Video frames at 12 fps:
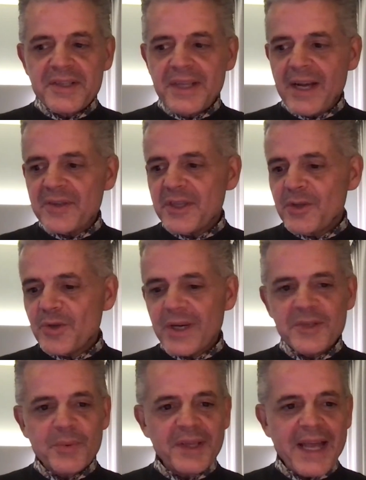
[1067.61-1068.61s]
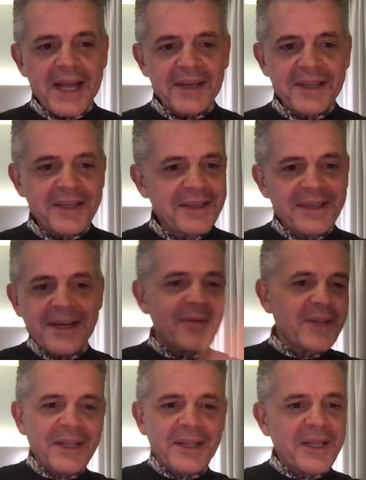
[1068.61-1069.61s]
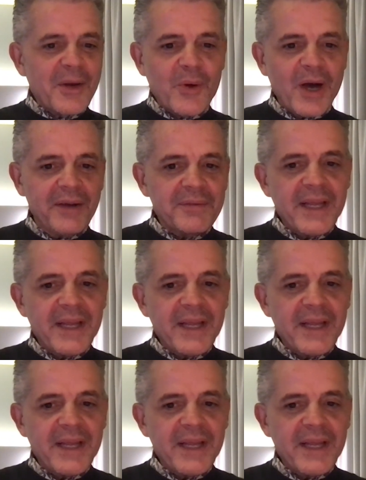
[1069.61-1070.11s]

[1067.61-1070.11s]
in the house that you trust with that can get everything that they want.